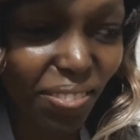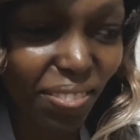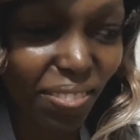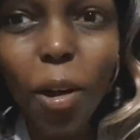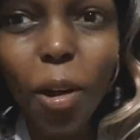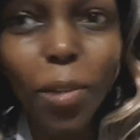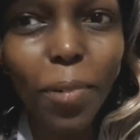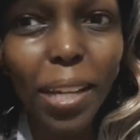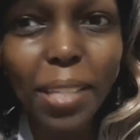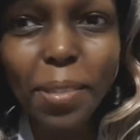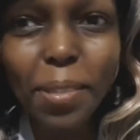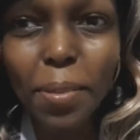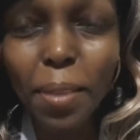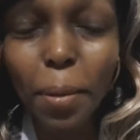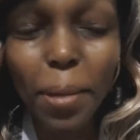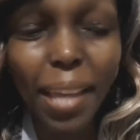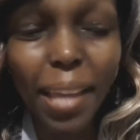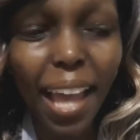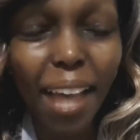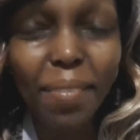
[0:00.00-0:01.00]
All right, so
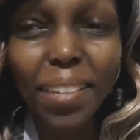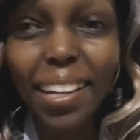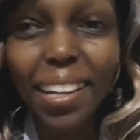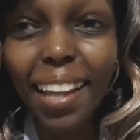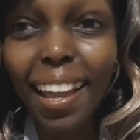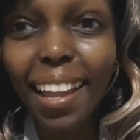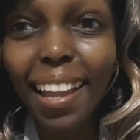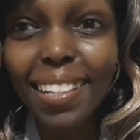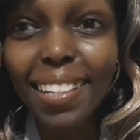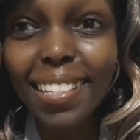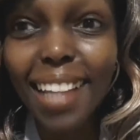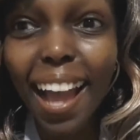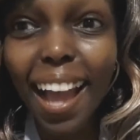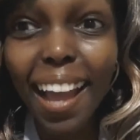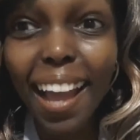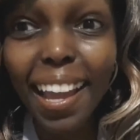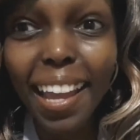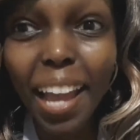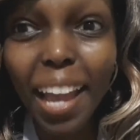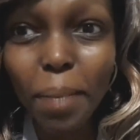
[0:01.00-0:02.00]
there we have it, and
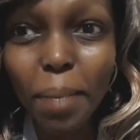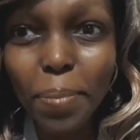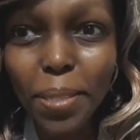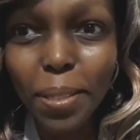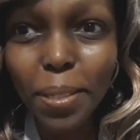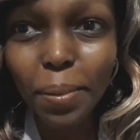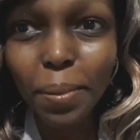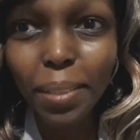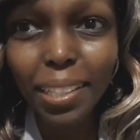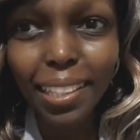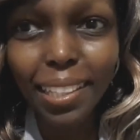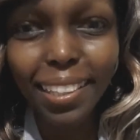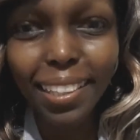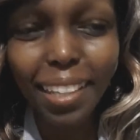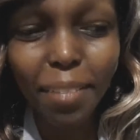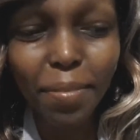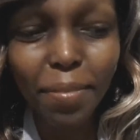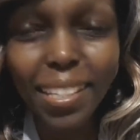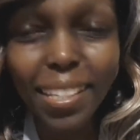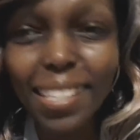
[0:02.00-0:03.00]
I absolutely
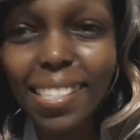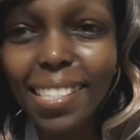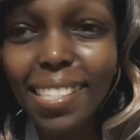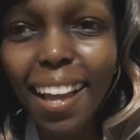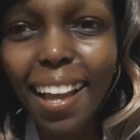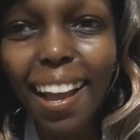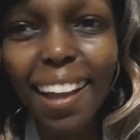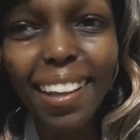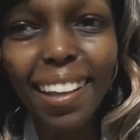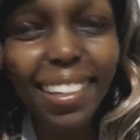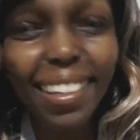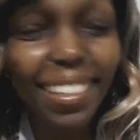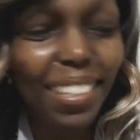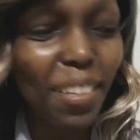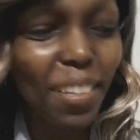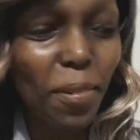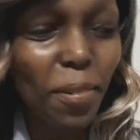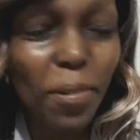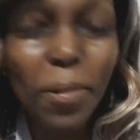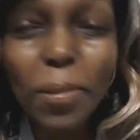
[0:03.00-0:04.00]
love this. You
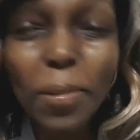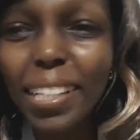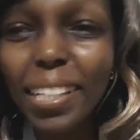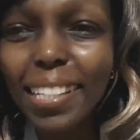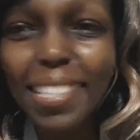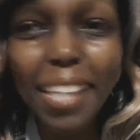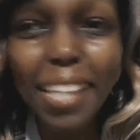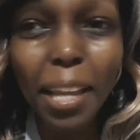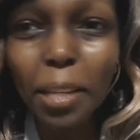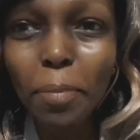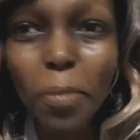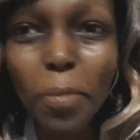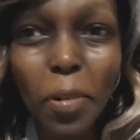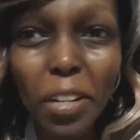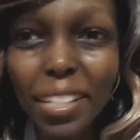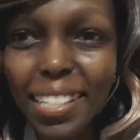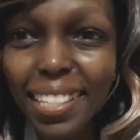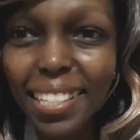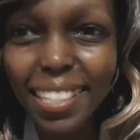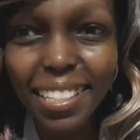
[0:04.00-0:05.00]
know, who needs any more
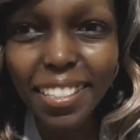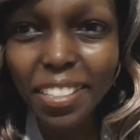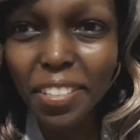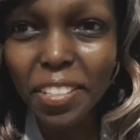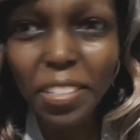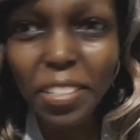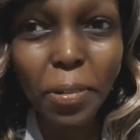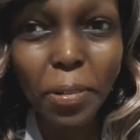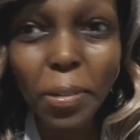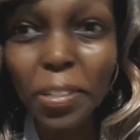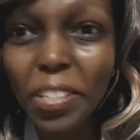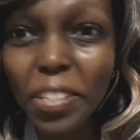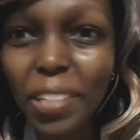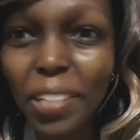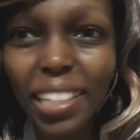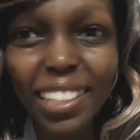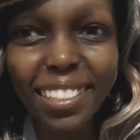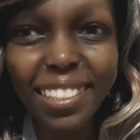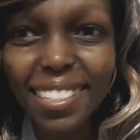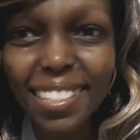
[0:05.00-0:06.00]
teasers or
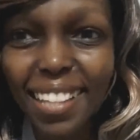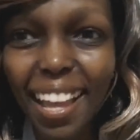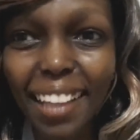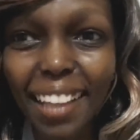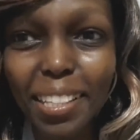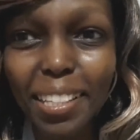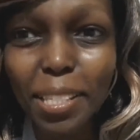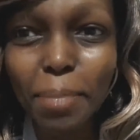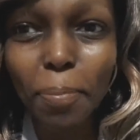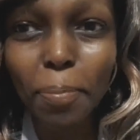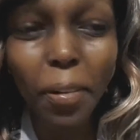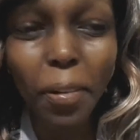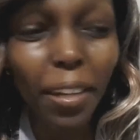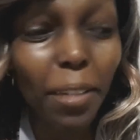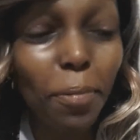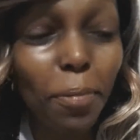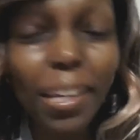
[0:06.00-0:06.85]
trailers at this point?